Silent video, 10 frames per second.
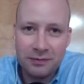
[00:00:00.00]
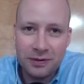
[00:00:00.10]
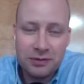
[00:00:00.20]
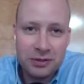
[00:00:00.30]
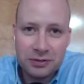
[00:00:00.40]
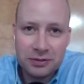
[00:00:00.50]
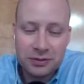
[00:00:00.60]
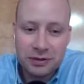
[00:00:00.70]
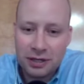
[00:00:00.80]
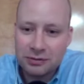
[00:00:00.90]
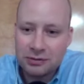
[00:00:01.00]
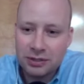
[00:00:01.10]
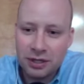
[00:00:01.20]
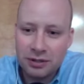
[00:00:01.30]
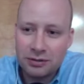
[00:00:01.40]
fifty or sixty thousand
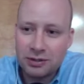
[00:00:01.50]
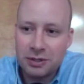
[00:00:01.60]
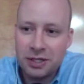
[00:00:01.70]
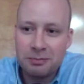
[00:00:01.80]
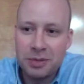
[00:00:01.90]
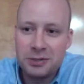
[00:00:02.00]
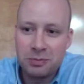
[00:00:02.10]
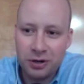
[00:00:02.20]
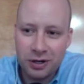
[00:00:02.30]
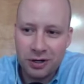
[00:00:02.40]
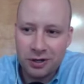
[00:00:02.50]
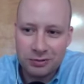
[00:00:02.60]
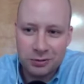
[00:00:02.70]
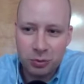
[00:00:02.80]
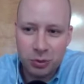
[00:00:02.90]
dollars in in baseball cards
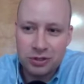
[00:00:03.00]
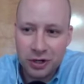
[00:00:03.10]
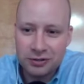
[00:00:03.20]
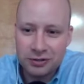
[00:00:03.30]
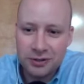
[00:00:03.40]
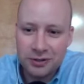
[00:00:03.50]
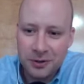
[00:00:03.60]
or sports cards.